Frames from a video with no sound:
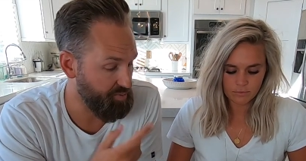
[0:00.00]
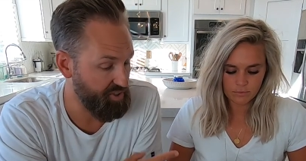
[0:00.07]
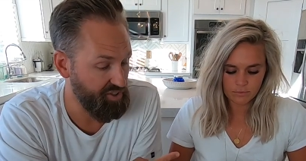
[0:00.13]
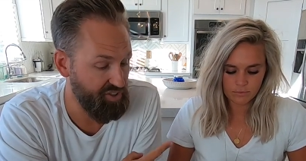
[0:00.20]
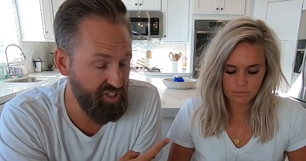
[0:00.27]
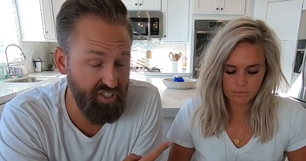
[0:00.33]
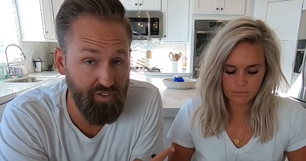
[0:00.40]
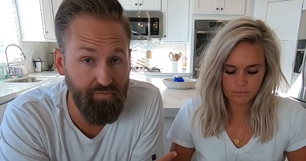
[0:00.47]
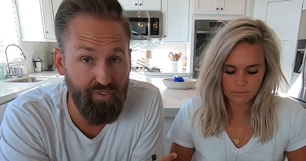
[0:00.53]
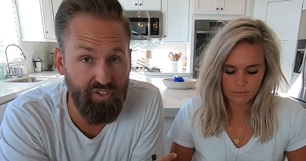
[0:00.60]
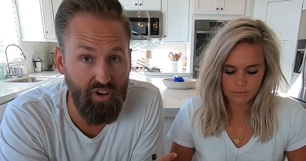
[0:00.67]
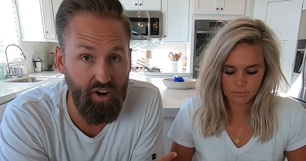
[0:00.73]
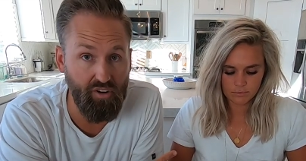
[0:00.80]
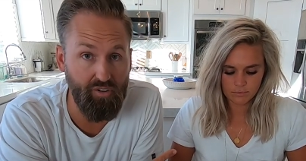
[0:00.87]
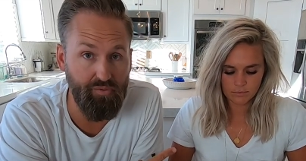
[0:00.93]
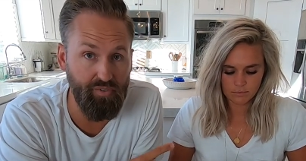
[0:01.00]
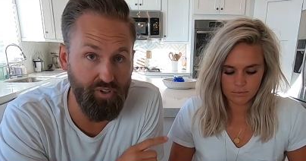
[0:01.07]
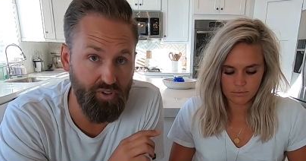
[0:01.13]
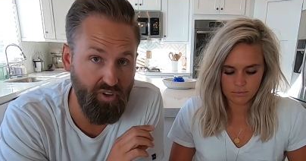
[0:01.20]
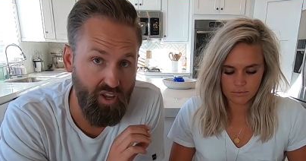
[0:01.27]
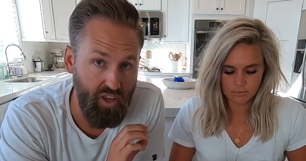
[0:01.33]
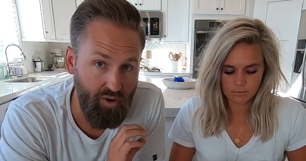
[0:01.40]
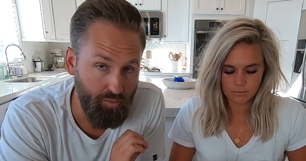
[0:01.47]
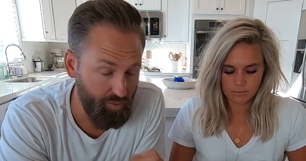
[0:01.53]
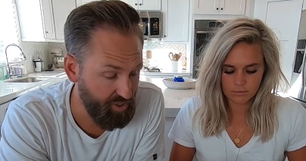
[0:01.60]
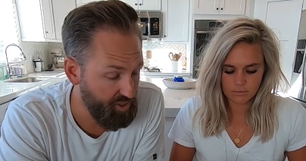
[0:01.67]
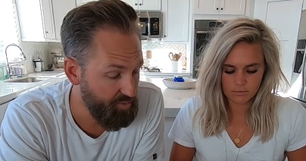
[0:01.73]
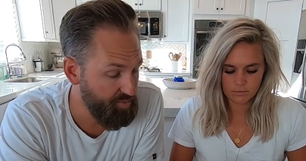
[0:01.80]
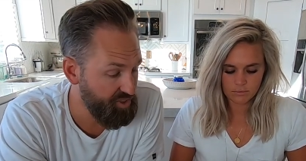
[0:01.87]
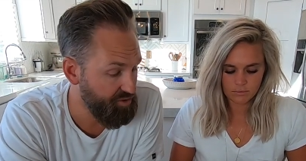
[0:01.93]
Speaker 1: because she's a photographer. We're
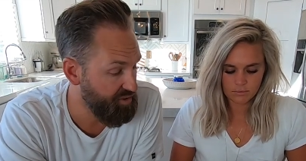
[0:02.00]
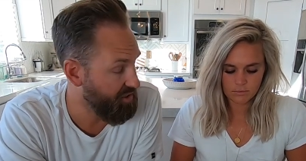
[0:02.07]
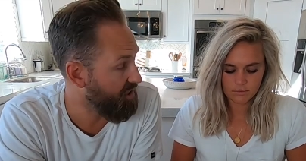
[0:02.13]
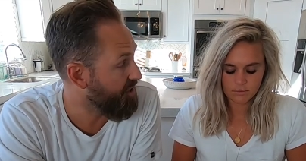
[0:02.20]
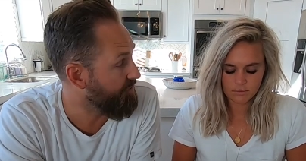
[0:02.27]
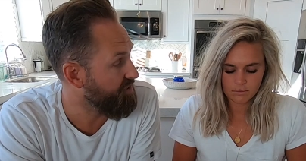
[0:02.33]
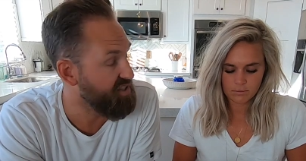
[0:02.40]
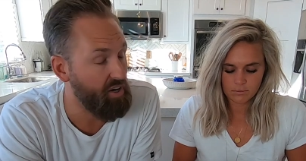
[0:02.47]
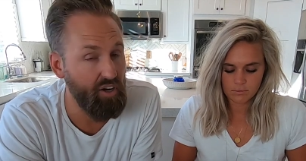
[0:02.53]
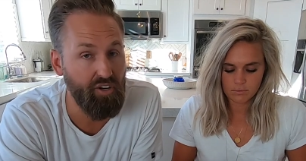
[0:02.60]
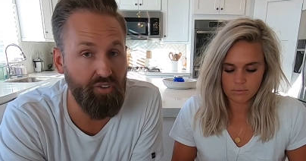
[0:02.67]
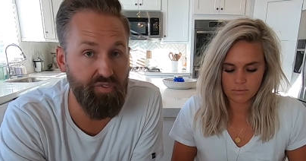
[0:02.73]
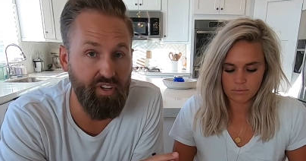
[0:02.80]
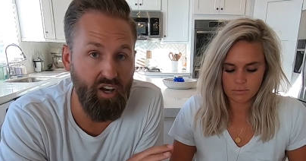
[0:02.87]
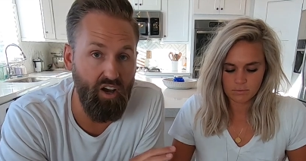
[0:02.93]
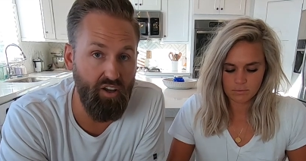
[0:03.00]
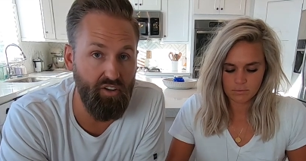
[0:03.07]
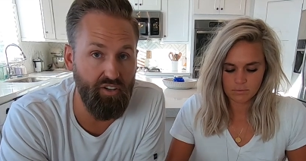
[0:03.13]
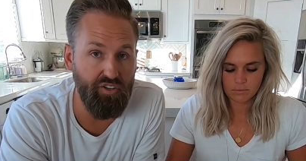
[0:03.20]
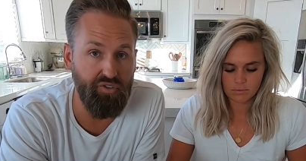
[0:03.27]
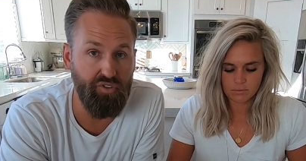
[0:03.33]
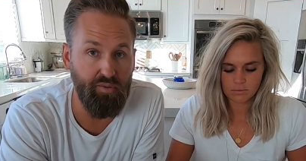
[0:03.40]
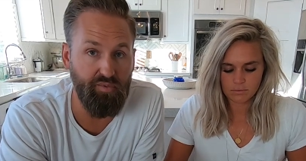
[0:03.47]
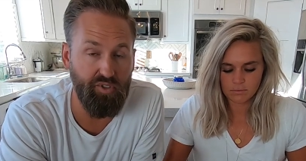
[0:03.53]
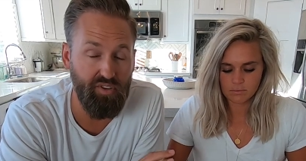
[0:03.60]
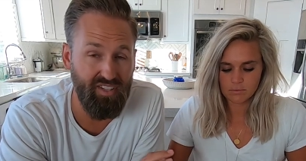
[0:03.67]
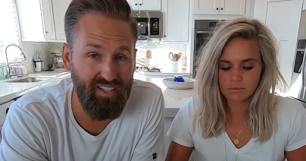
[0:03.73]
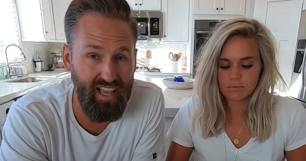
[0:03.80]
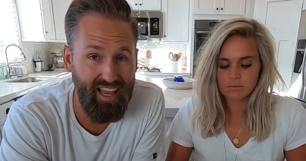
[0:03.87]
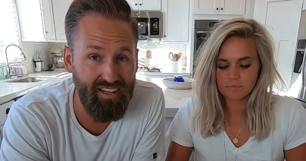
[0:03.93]
gonna be doing a lot of photography on our trip. So
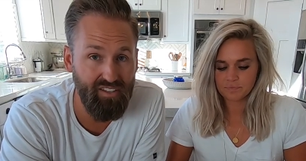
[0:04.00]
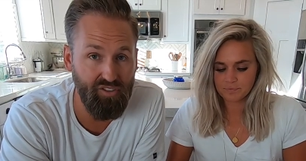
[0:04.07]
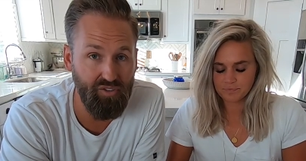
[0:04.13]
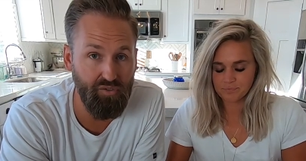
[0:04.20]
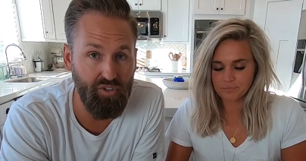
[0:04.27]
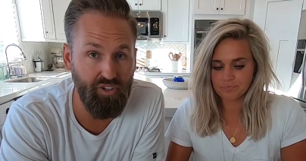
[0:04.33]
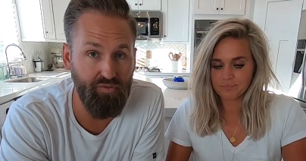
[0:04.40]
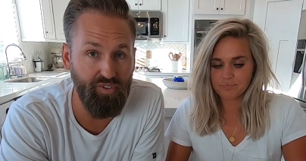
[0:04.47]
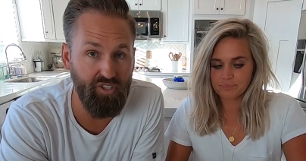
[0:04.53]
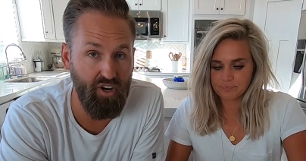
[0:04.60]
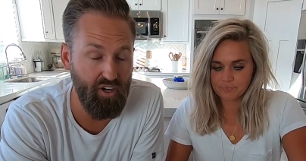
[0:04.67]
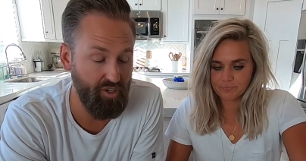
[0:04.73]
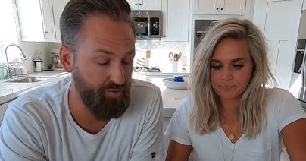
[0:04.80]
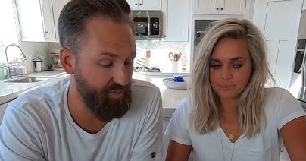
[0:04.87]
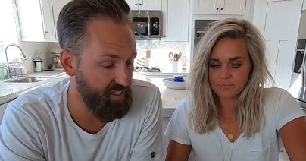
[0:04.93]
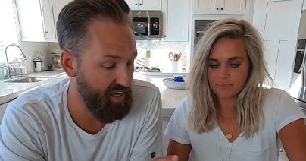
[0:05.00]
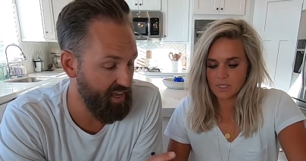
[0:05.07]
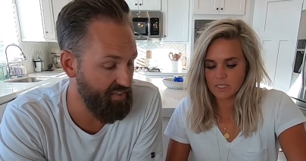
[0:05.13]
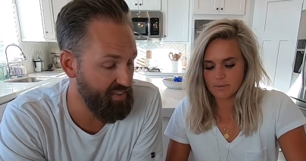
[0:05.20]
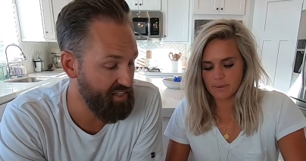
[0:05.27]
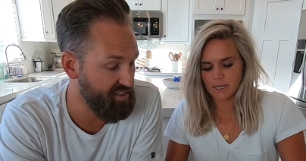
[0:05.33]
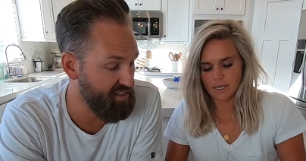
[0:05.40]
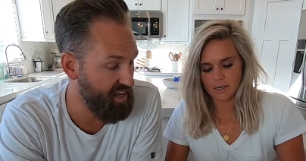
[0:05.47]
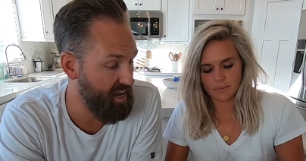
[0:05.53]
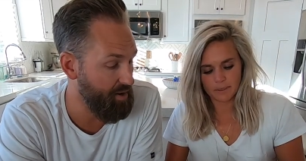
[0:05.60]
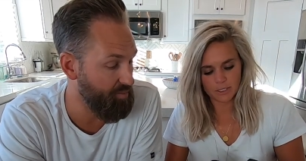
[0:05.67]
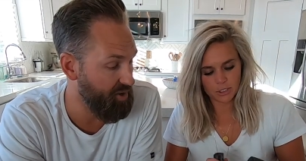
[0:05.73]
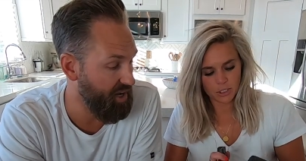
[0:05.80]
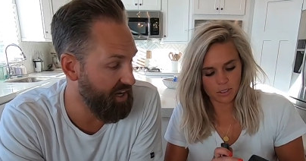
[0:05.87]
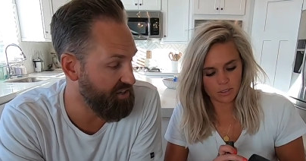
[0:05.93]
this had to do good photography. And this
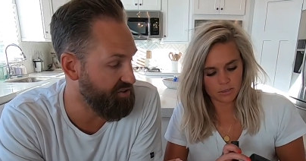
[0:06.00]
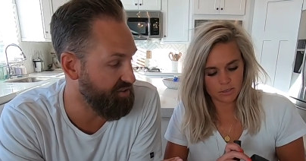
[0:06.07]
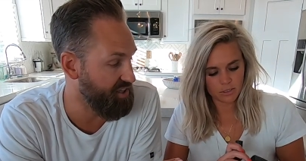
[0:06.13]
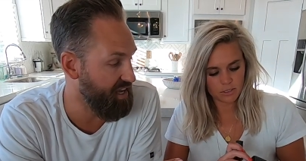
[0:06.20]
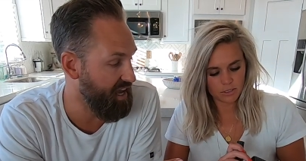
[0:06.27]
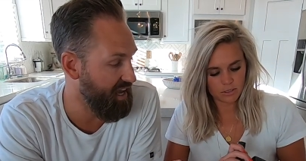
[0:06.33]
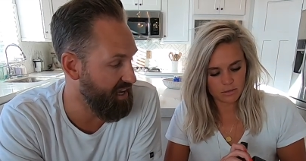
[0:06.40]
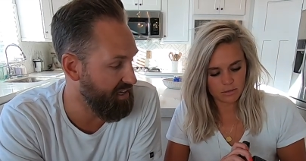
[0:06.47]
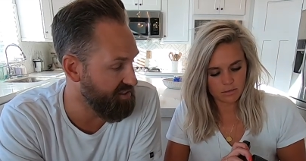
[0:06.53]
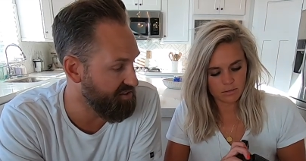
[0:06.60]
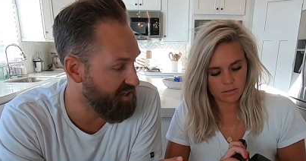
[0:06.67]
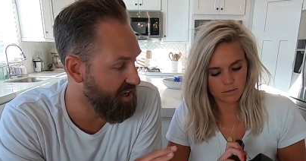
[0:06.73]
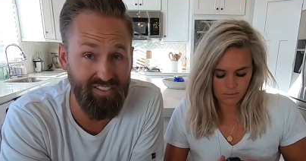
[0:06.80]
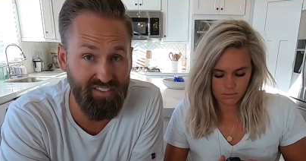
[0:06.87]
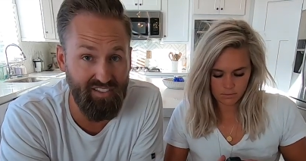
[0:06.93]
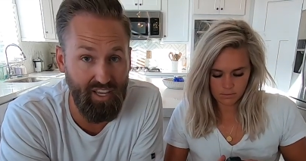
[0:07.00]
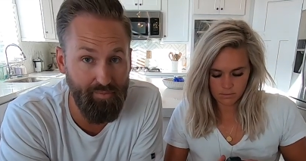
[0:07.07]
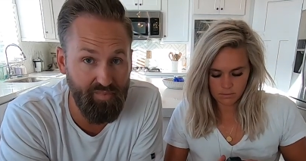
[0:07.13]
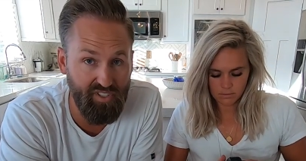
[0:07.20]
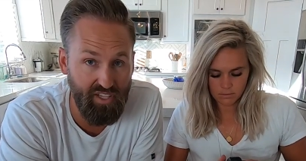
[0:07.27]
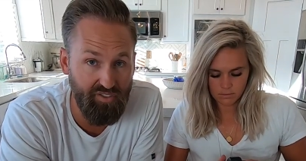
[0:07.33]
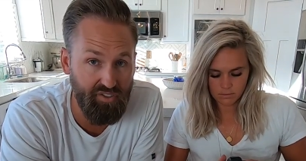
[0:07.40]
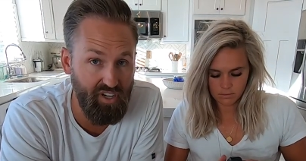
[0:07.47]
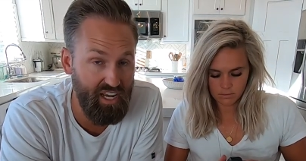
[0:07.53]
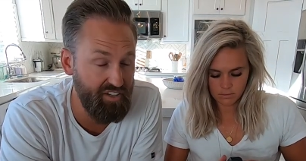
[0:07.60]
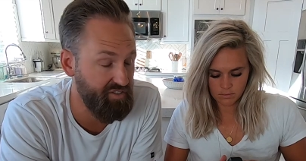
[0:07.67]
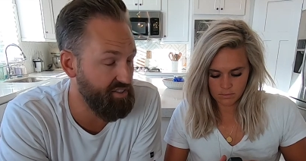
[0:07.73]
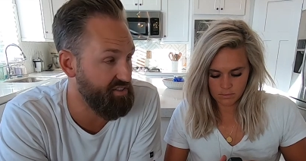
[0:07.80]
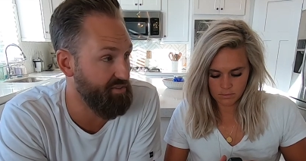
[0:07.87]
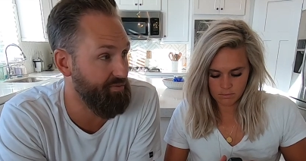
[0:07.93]
camera actually has the same sensor
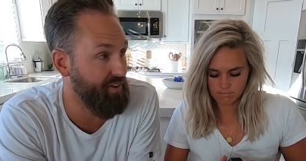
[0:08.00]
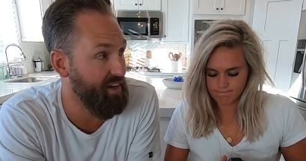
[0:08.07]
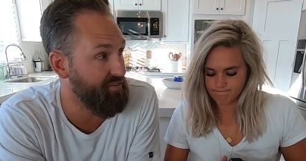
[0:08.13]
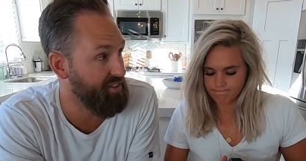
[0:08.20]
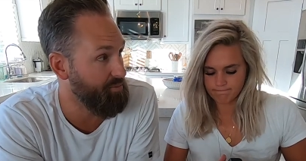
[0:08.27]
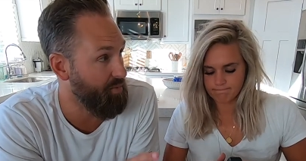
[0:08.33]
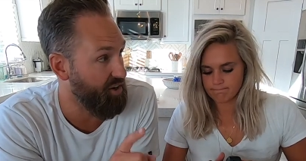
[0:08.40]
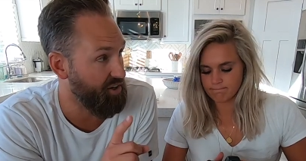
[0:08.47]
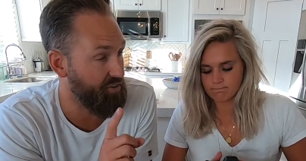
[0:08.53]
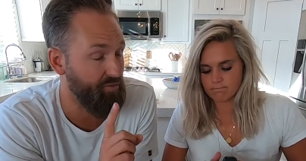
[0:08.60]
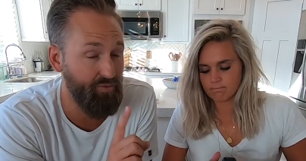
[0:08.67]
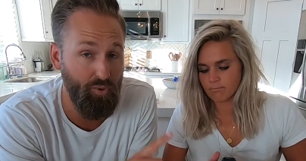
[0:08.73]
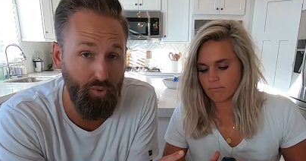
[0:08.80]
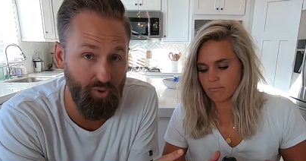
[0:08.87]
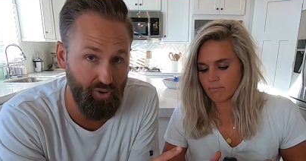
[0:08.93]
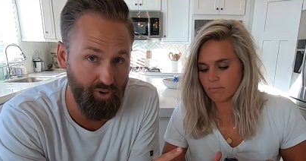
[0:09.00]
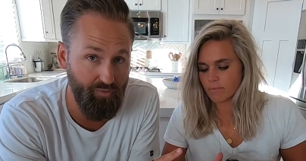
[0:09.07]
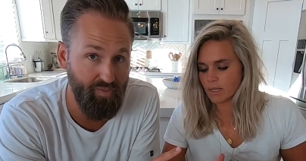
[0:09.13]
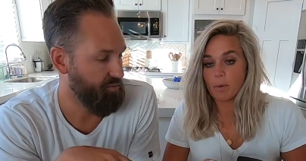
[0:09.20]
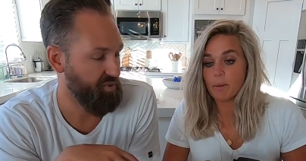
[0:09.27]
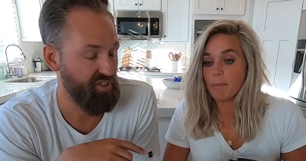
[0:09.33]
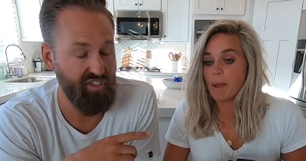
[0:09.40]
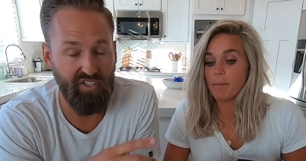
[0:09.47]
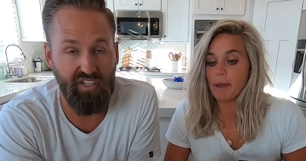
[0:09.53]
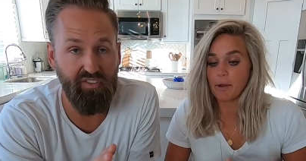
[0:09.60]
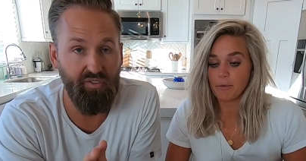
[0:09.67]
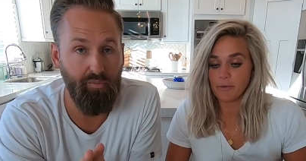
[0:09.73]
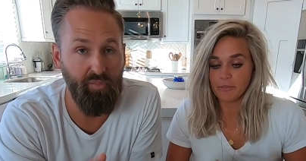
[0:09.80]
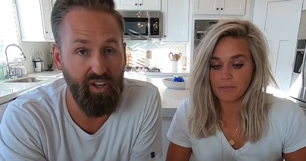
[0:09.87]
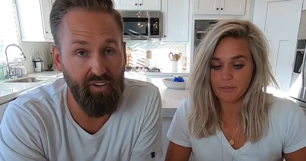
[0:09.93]
actually as the 5D Mark IV, which is an
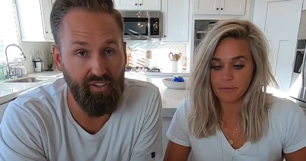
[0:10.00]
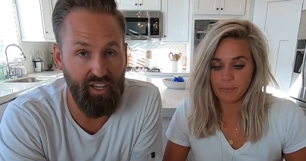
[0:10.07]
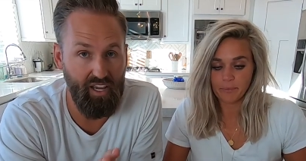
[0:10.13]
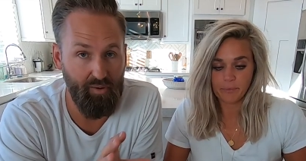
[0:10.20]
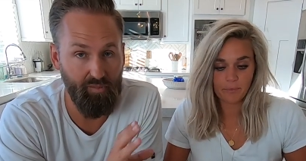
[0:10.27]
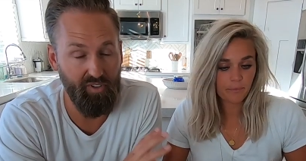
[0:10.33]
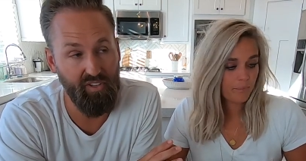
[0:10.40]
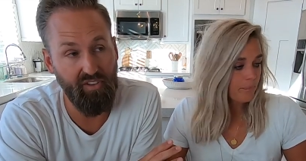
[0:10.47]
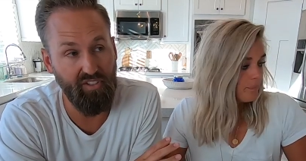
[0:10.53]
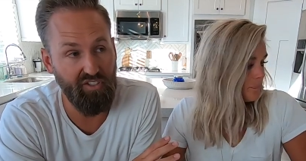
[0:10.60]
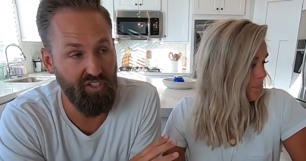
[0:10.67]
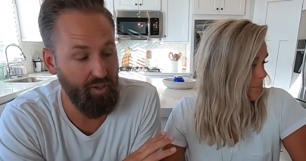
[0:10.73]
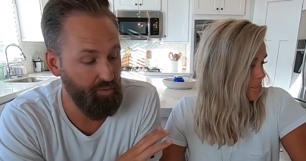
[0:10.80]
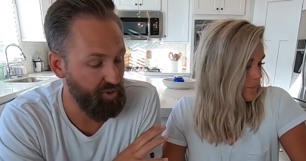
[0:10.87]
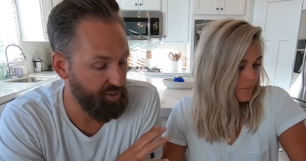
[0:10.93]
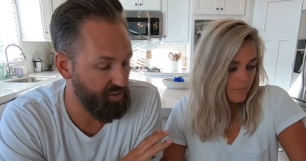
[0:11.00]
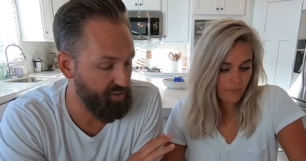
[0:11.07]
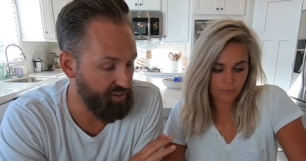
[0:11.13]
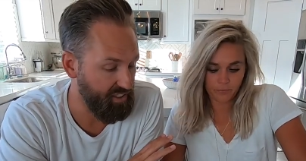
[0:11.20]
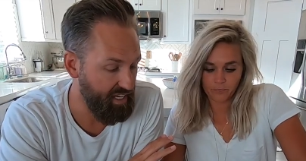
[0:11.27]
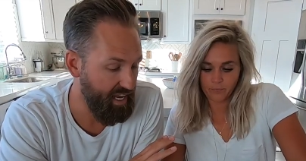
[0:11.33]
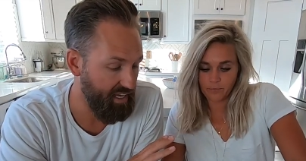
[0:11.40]
even better camera than the Chelle one currently